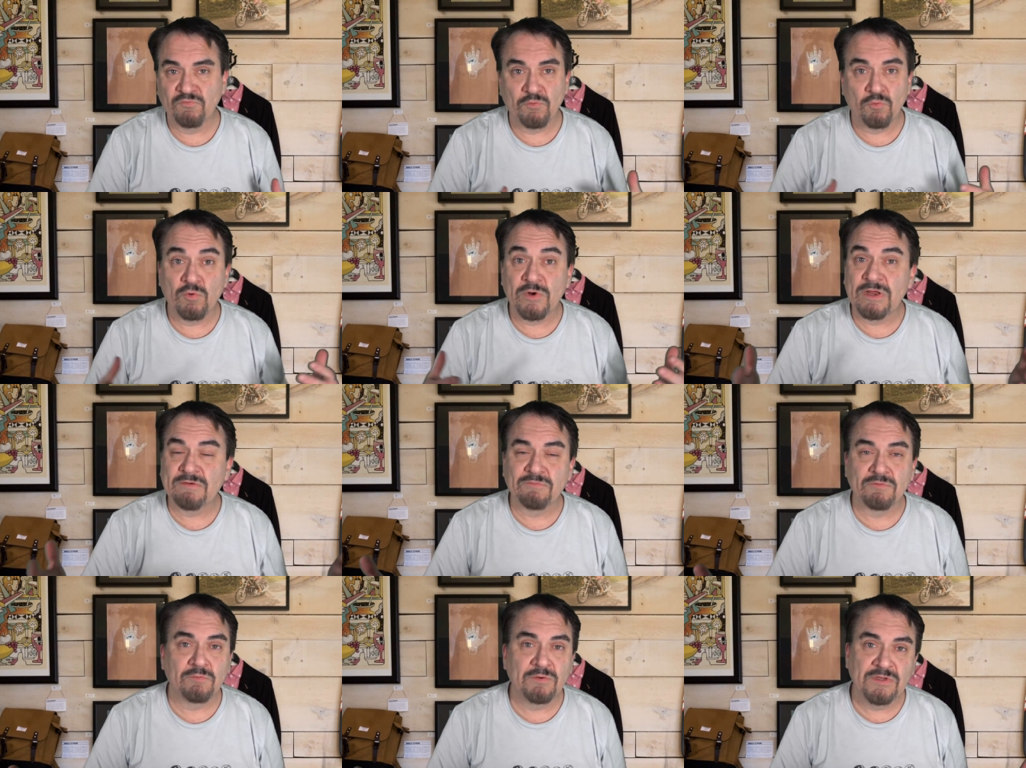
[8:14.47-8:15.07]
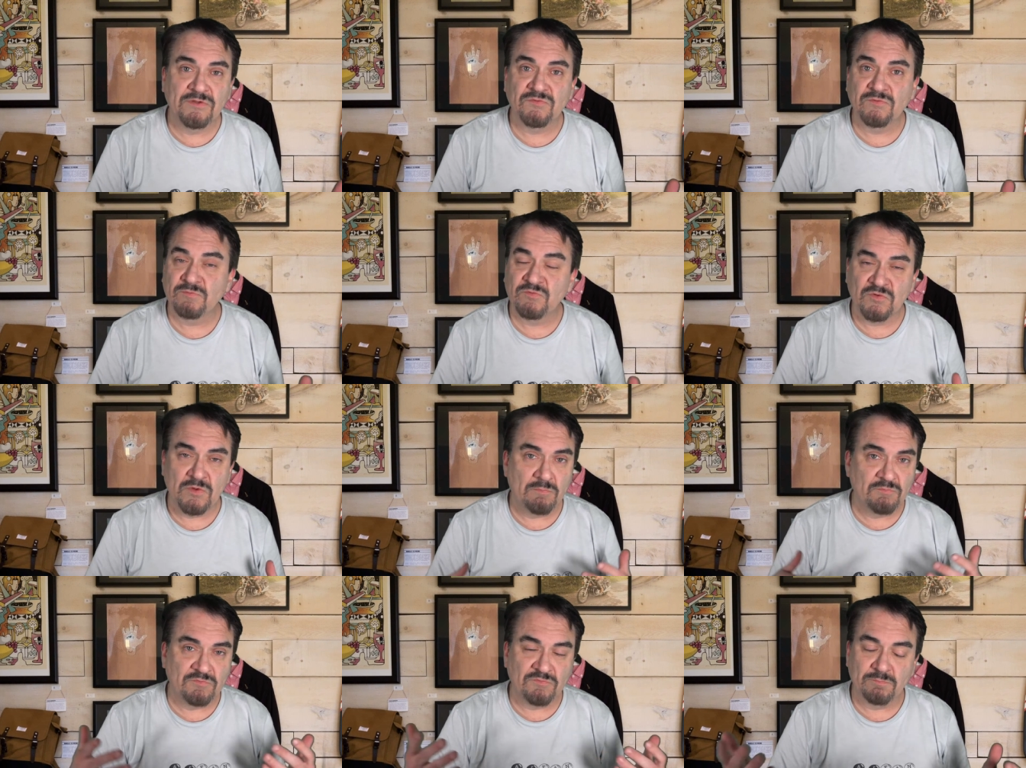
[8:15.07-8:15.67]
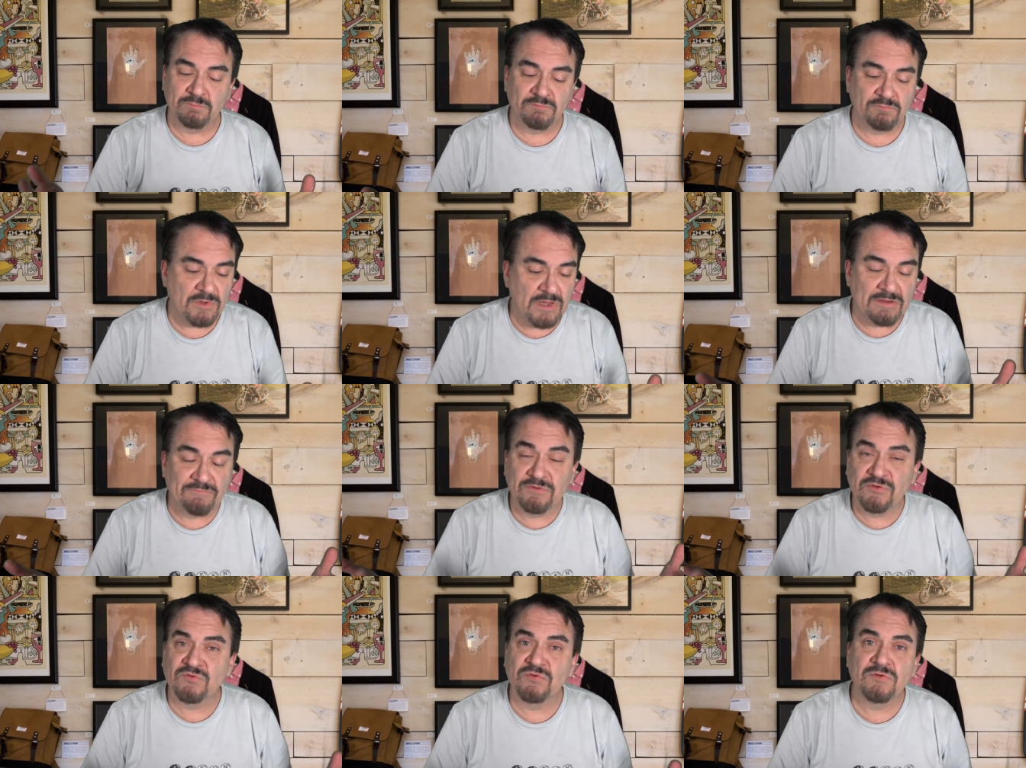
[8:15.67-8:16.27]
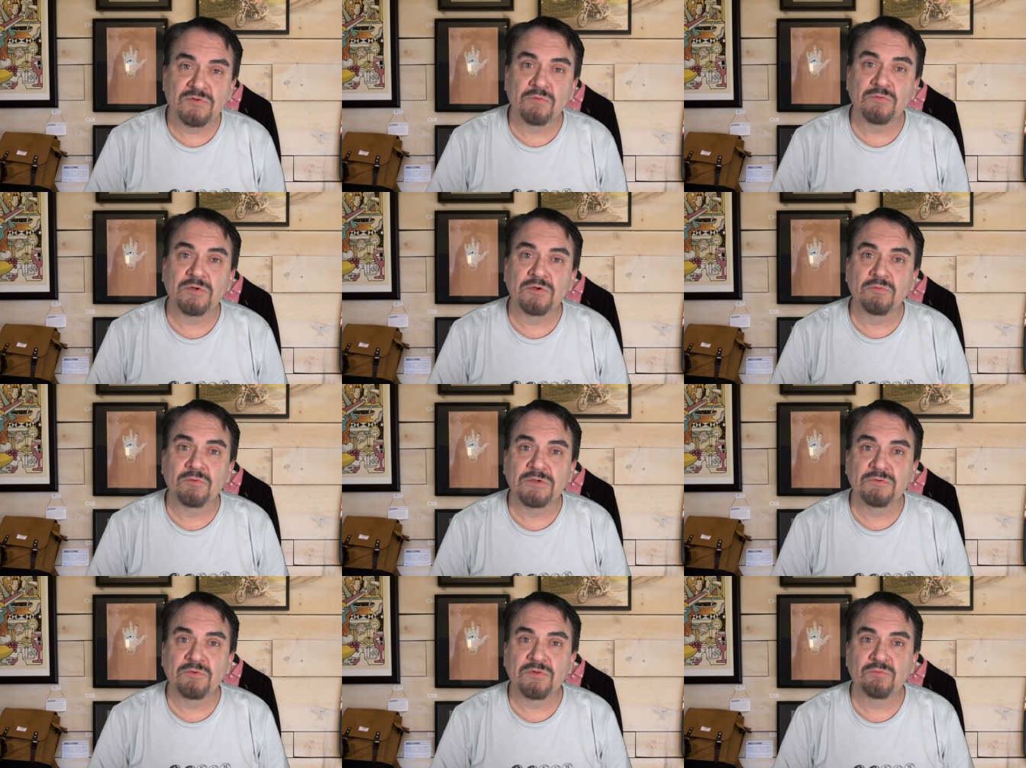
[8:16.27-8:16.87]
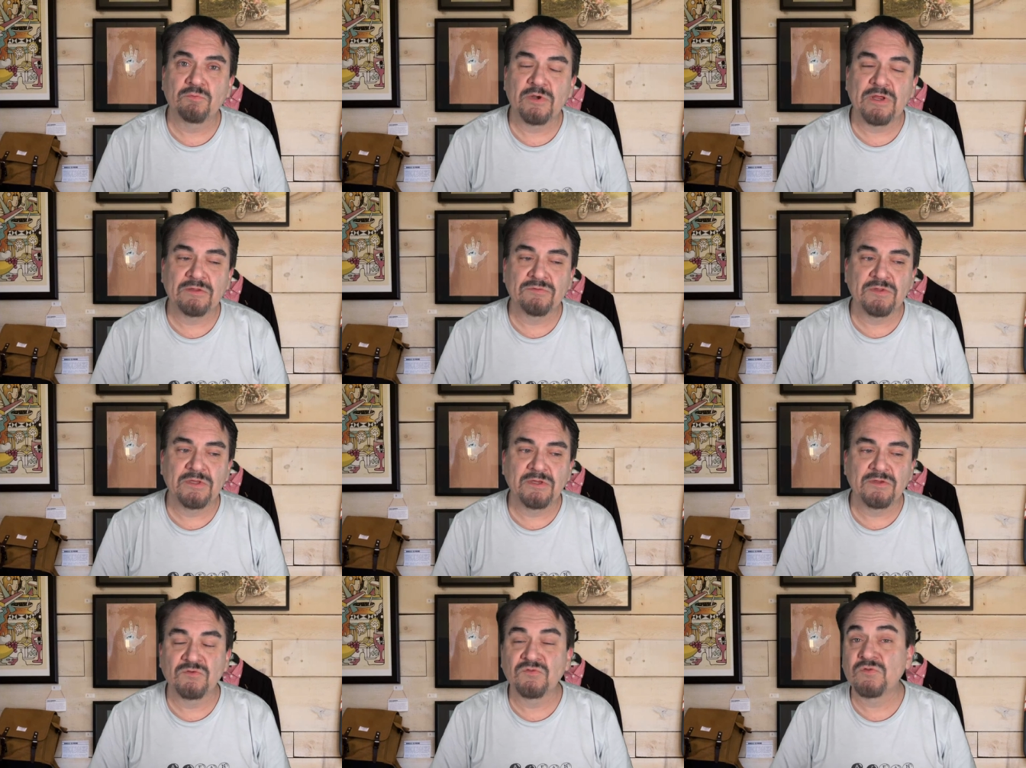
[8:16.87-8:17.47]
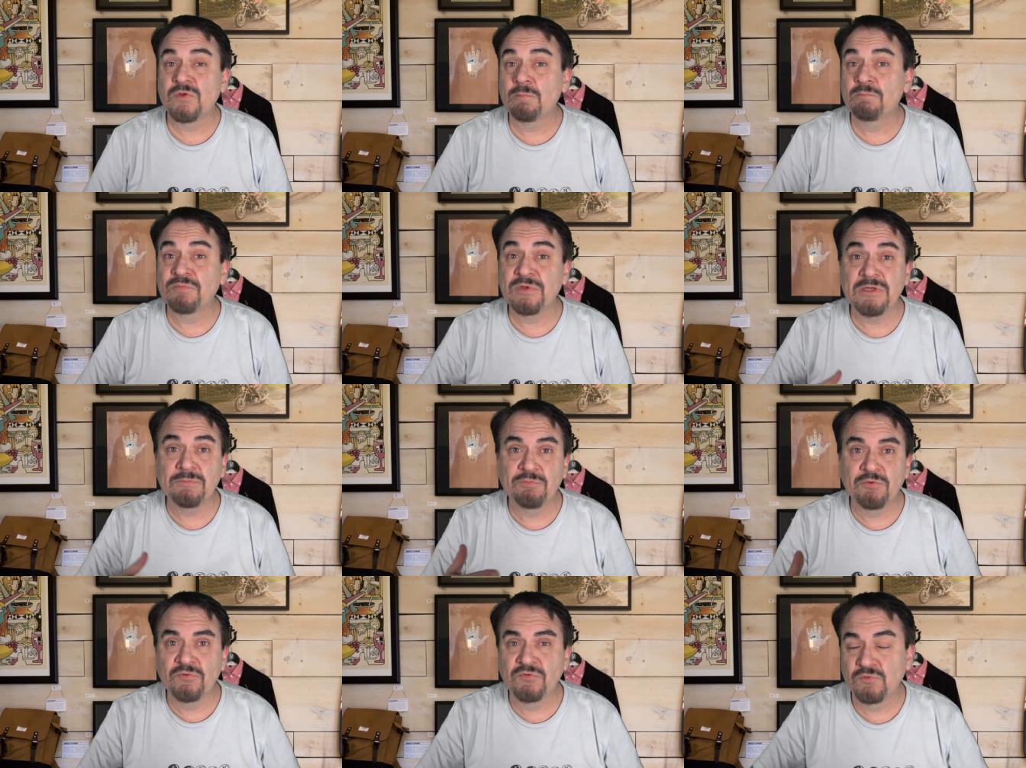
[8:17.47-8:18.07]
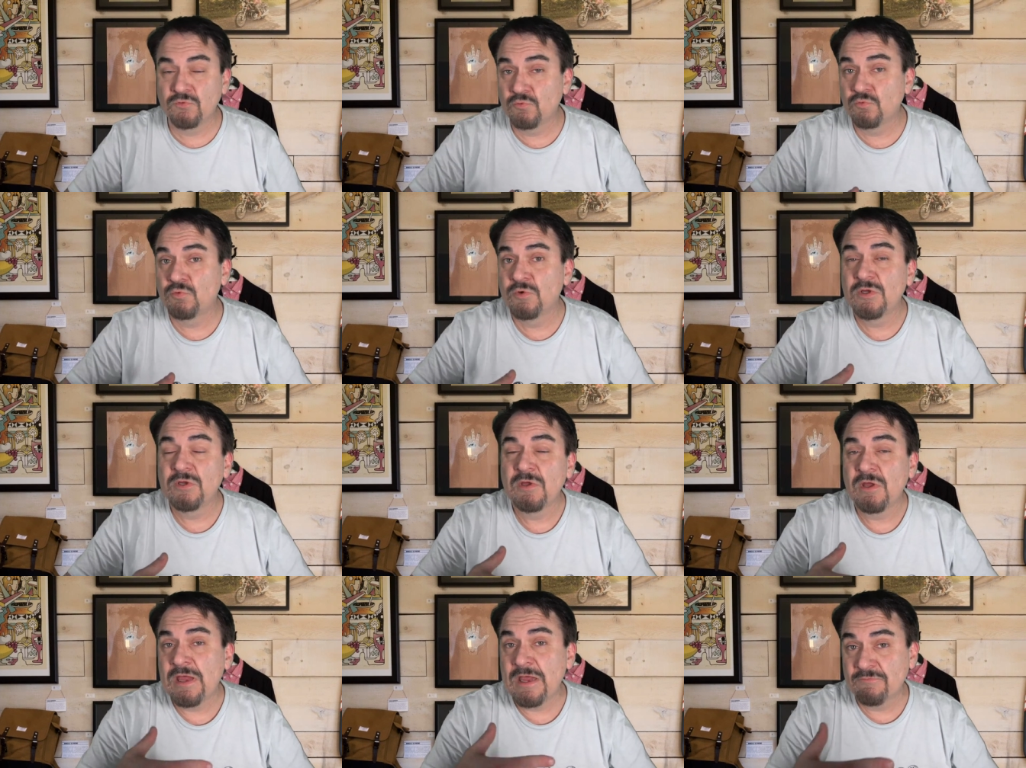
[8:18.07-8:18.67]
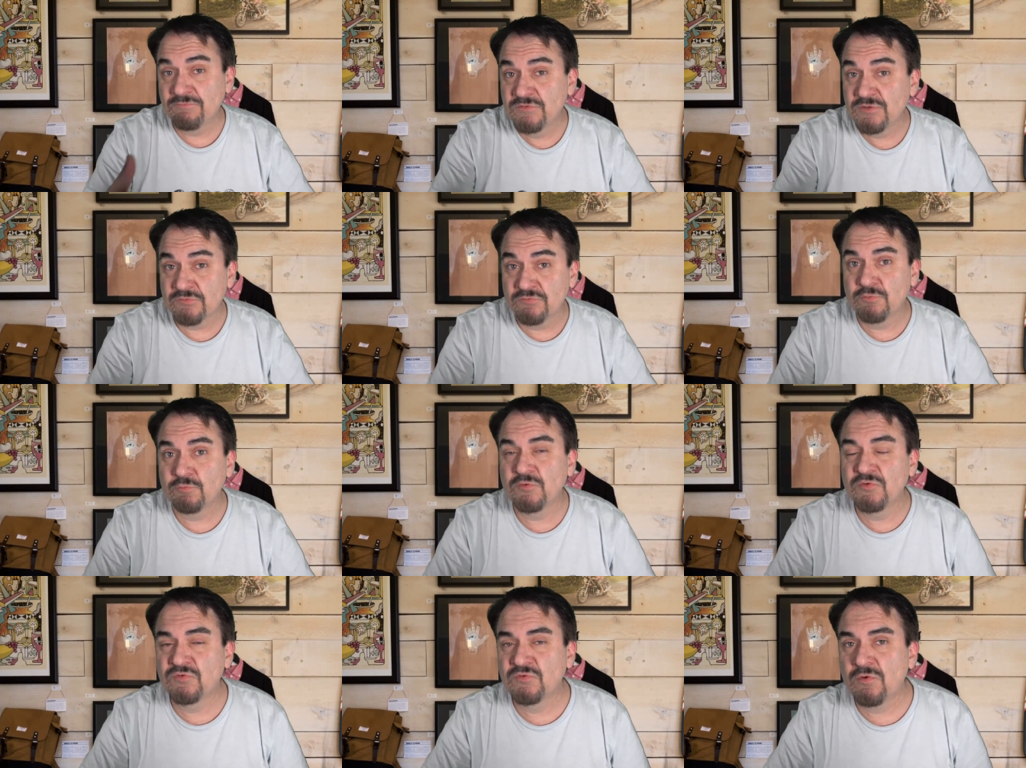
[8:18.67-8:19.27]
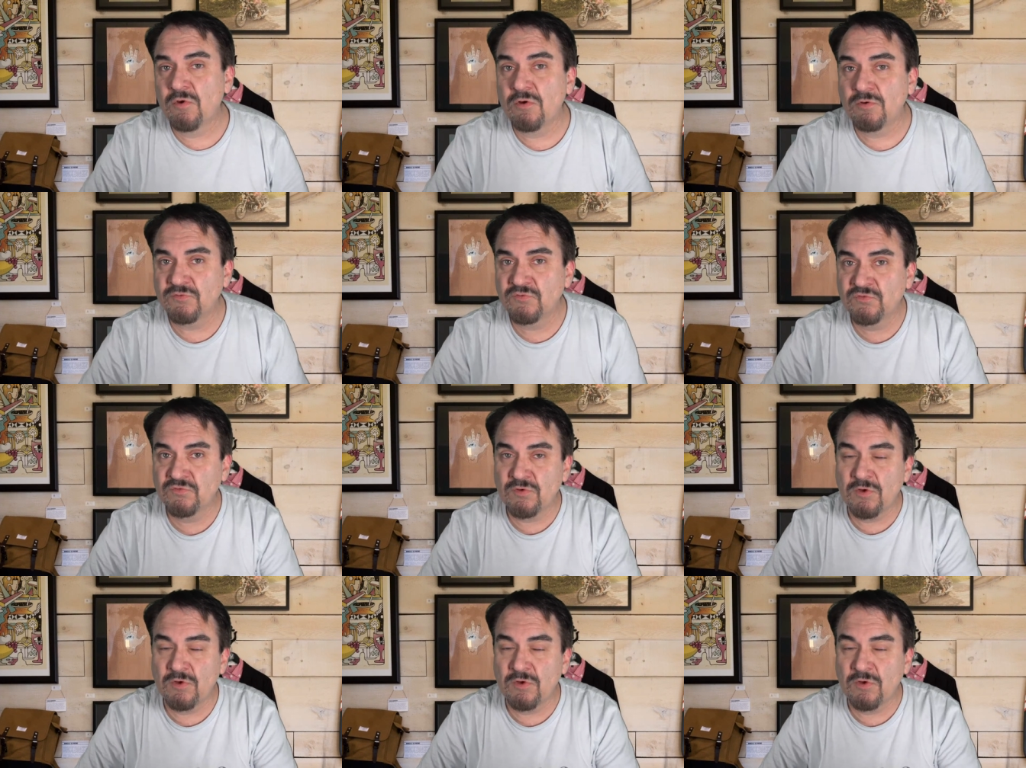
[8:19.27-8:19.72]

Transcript: for whatever reason. Some of them obviously don't agree with what I think, and some people do have different results.